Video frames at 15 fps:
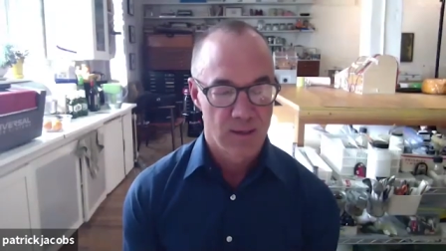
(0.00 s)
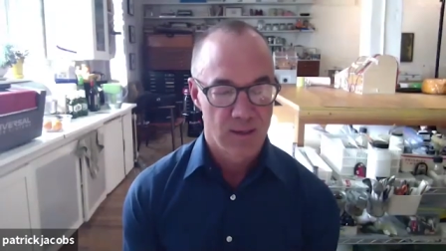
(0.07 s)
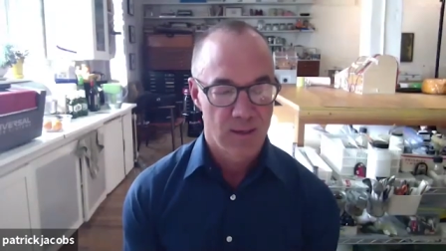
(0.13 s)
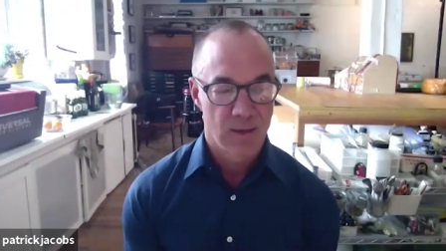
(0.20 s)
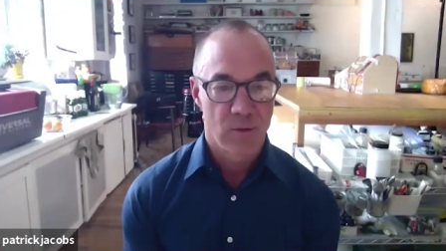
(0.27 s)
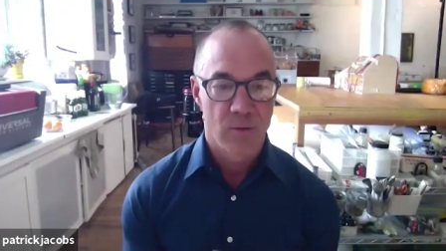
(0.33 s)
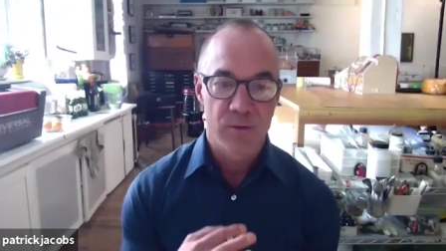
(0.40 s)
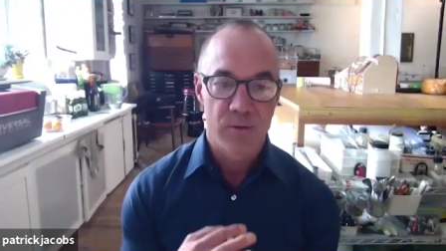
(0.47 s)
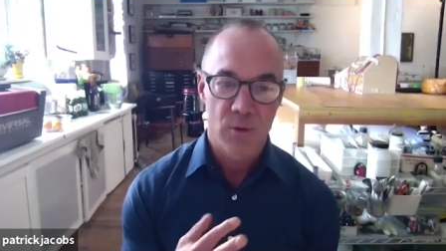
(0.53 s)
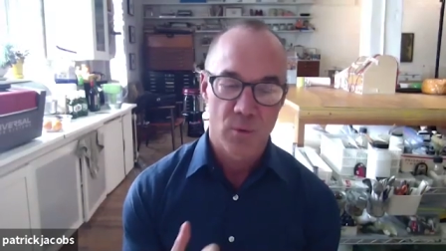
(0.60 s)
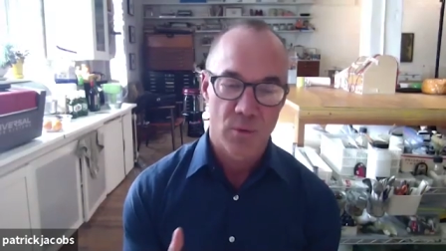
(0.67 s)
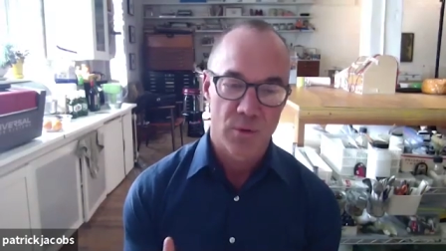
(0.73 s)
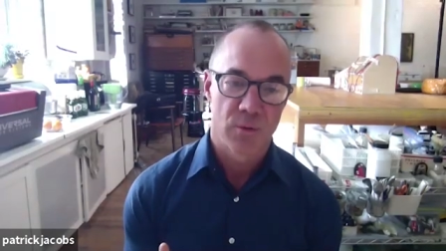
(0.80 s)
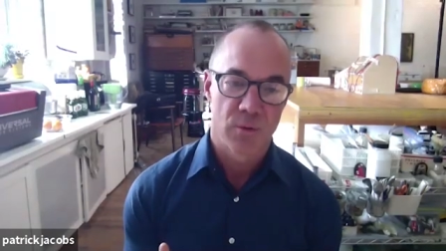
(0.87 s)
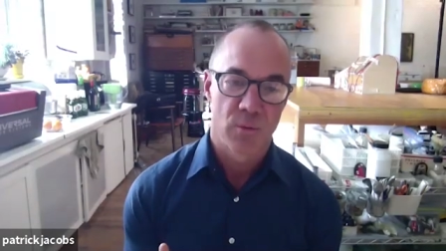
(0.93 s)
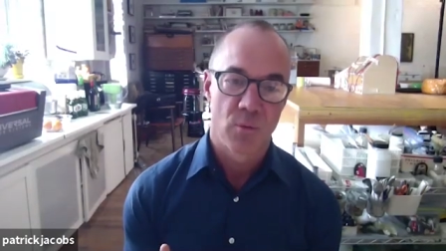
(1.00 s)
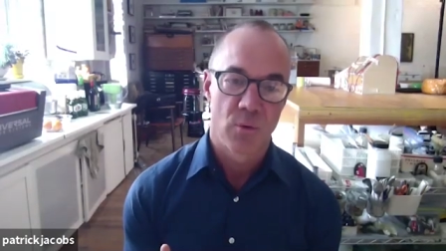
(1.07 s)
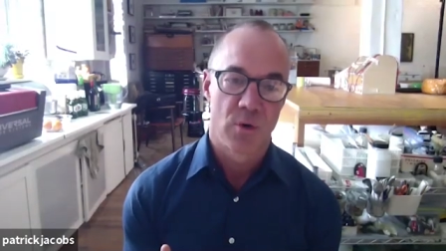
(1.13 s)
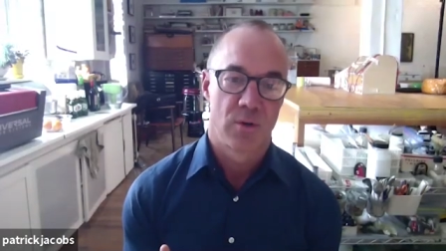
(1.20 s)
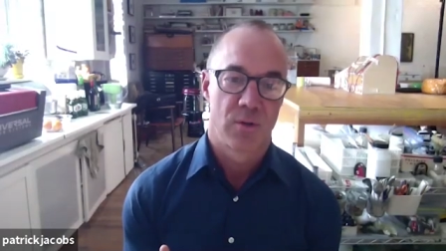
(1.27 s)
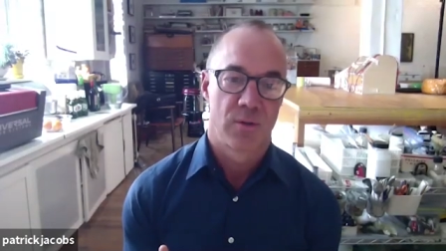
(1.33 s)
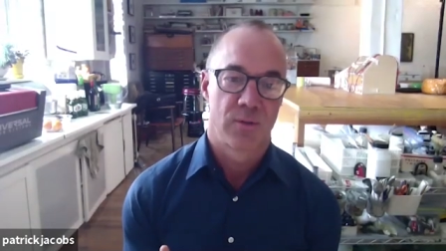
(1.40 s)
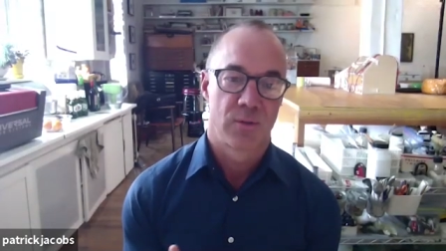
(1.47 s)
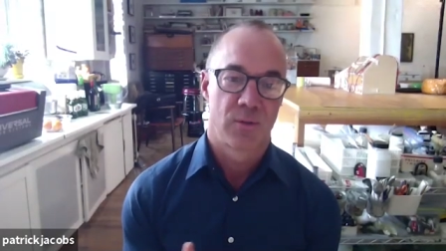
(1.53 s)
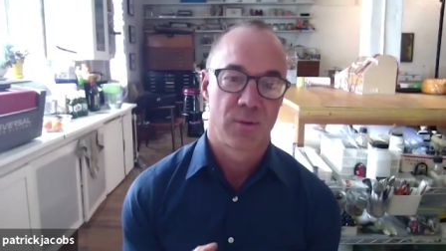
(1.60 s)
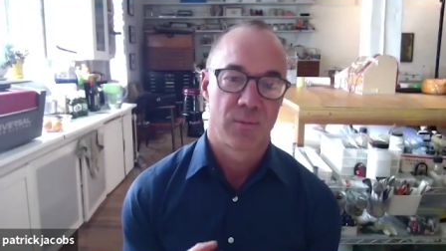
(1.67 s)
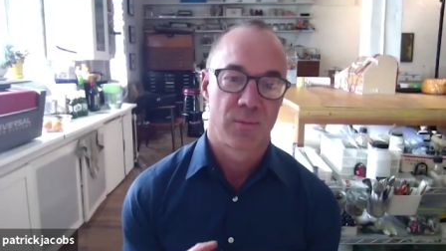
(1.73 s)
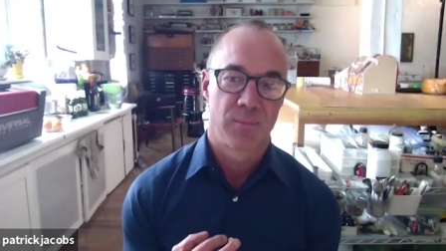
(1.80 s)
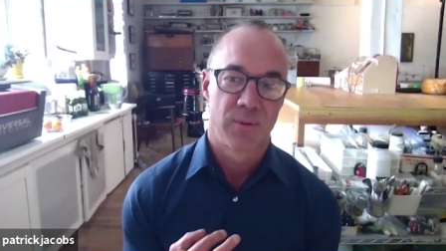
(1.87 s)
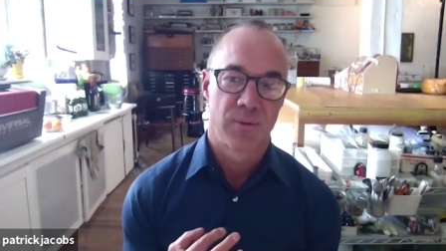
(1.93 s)
uh, oh, there's a there's a world or
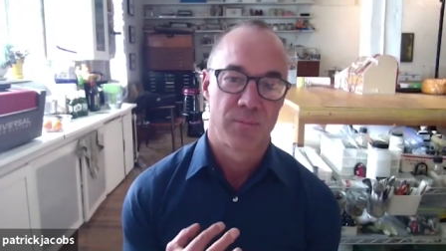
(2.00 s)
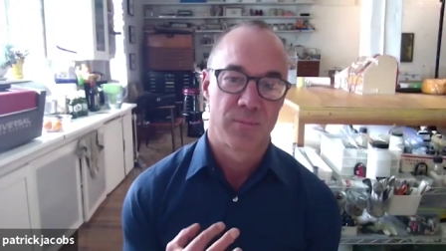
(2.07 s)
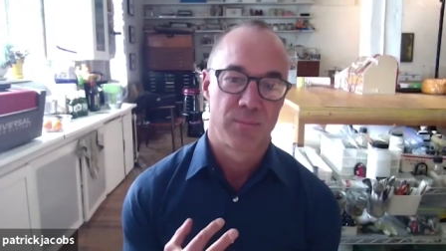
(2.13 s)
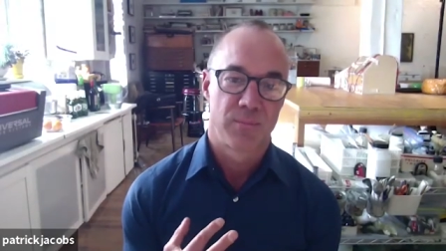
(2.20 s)
a, a,